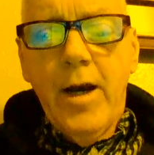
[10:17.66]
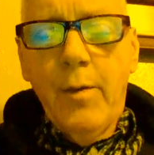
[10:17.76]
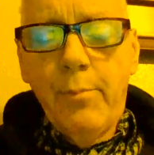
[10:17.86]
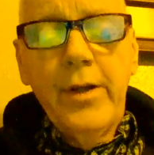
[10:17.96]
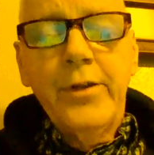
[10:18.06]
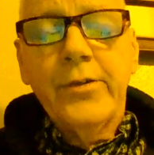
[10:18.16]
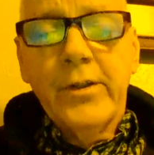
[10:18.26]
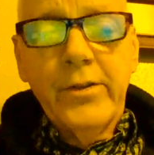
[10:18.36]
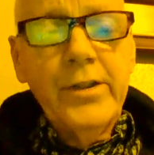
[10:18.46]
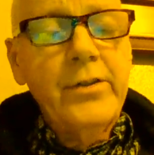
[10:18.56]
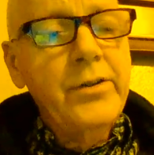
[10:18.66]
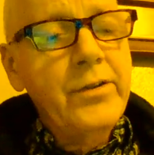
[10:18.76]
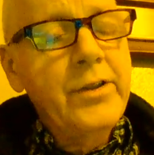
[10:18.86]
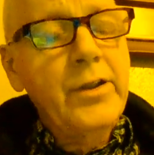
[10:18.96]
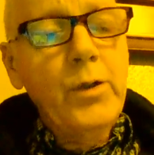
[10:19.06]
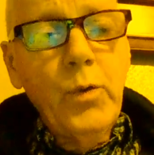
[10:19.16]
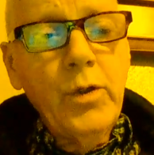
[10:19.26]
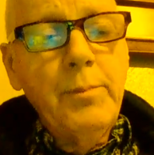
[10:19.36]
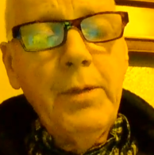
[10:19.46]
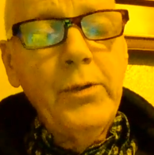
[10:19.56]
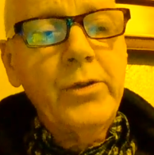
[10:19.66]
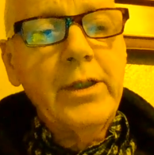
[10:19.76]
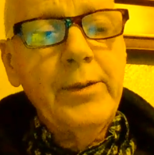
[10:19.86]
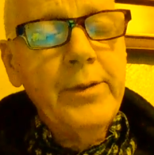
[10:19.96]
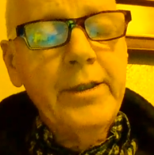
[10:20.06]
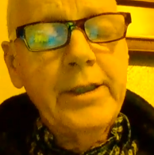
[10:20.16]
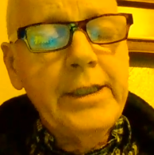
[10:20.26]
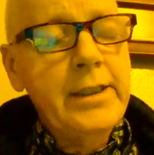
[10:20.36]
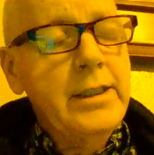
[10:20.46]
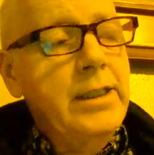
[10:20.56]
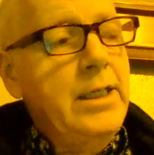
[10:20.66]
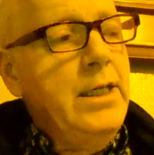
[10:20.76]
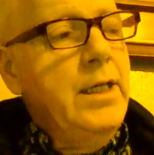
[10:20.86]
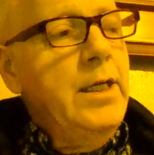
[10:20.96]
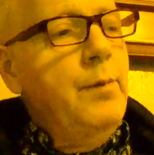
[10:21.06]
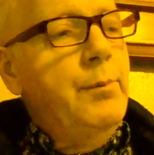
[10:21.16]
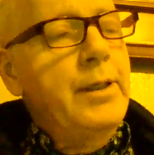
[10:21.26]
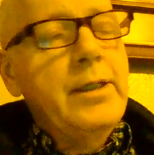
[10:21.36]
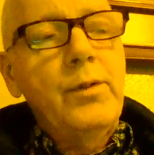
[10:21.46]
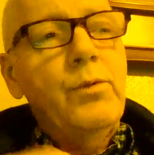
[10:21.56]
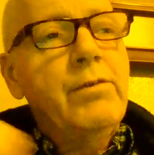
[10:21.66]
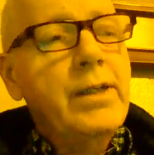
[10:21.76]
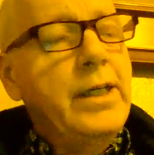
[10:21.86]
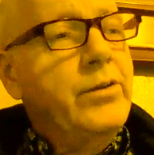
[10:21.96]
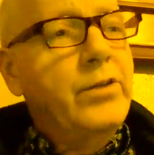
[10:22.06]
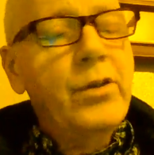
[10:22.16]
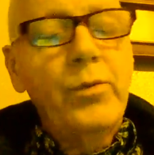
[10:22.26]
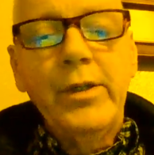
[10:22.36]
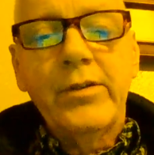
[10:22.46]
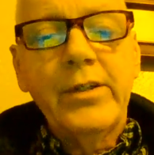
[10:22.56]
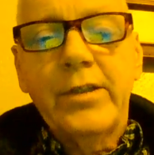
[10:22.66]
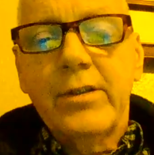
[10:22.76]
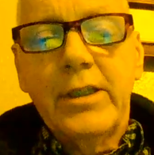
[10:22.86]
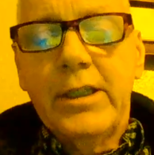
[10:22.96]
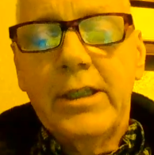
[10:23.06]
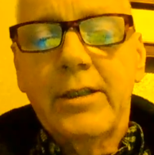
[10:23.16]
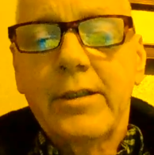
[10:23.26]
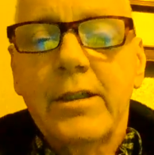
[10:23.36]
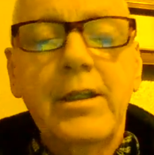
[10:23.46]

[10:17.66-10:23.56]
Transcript: our brothers and sisters in the Lord, mostly, really. But Revelation 3:16,